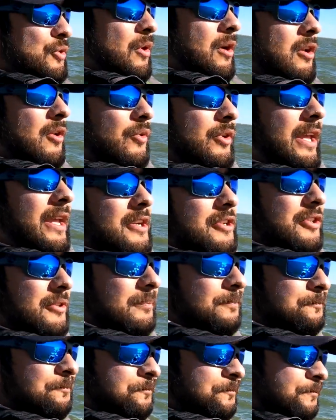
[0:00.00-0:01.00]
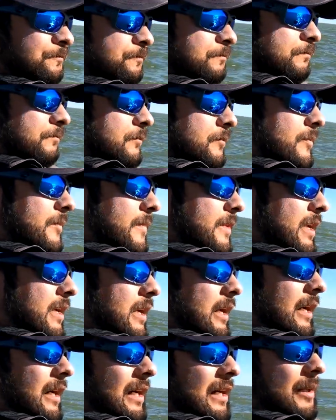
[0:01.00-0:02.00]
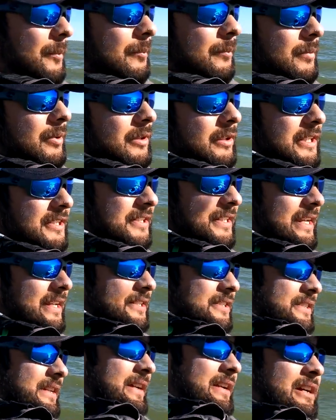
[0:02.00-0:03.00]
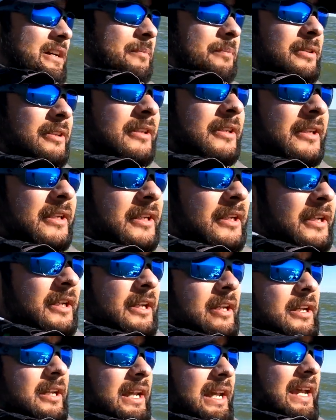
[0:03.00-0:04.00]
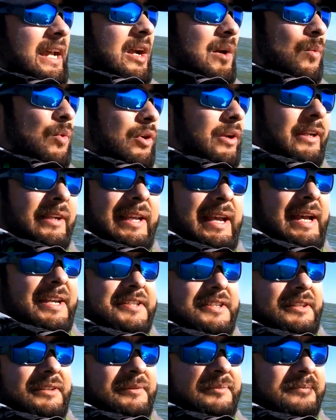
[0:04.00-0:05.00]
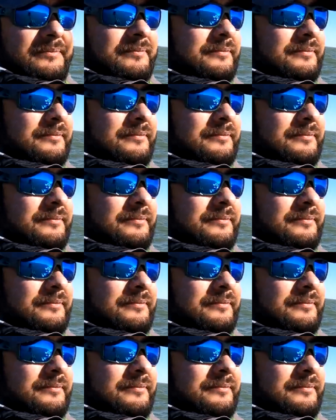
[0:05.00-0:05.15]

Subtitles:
to our location. Let's get set up and we'll get casting.